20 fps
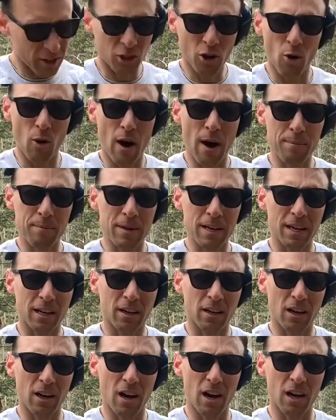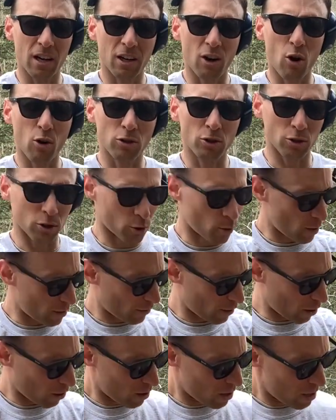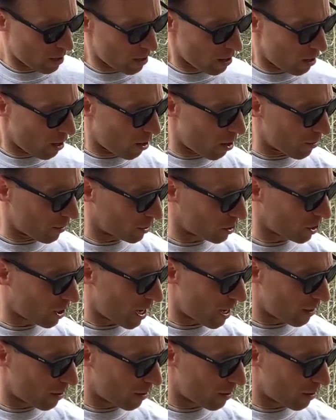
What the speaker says: whole optic cartridge quiver on the side of